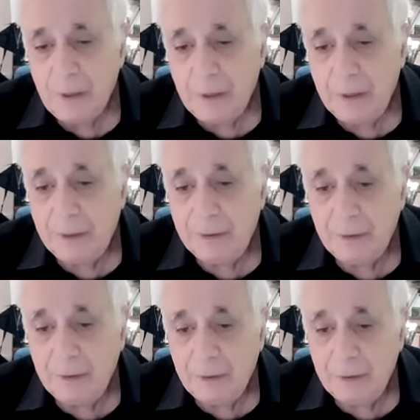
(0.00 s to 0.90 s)

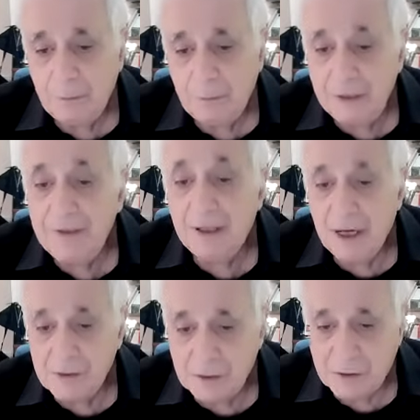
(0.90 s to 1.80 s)
within the
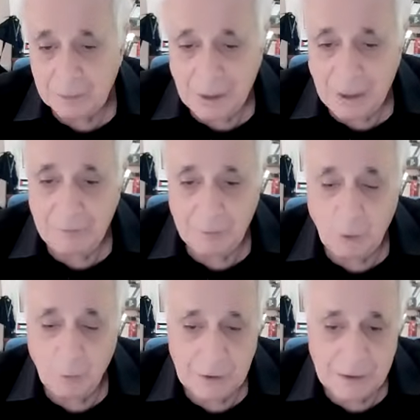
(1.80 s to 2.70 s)
Gaza Strip have
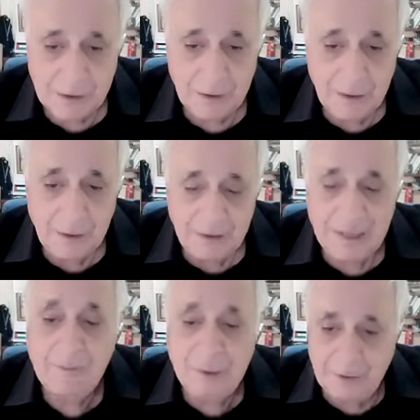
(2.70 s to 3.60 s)
towards
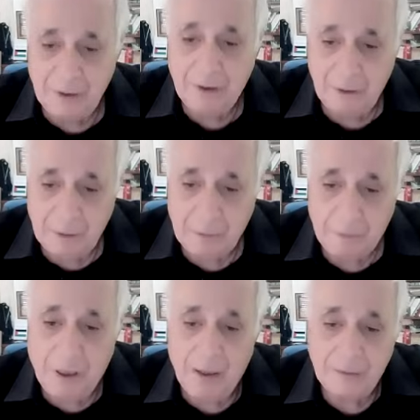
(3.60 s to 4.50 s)
that particular
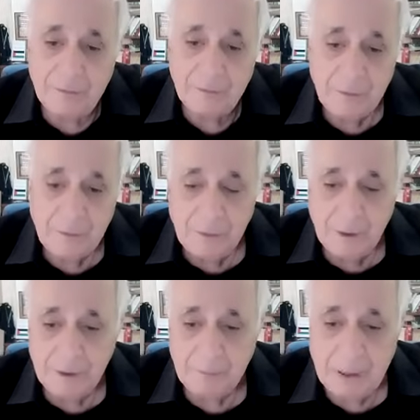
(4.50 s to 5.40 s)
part.
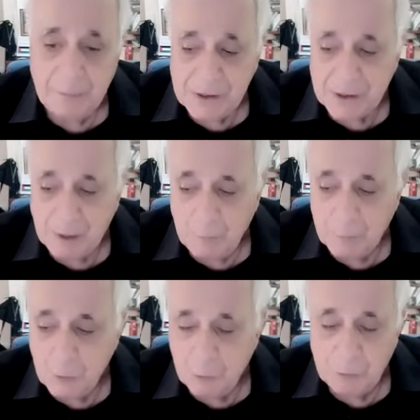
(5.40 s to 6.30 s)
And maybe some of
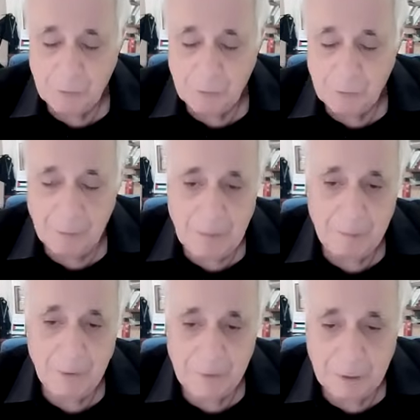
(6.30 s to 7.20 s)
you would remember
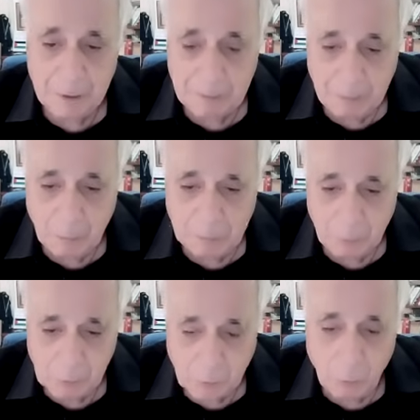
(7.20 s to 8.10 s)
what
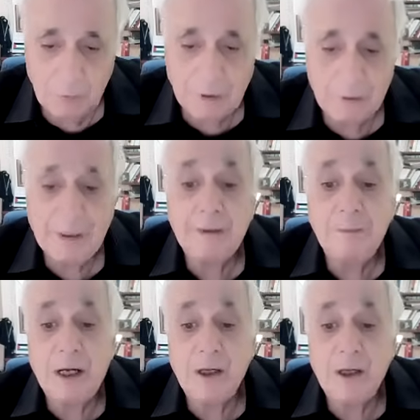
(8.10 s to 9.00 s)
was called the Great March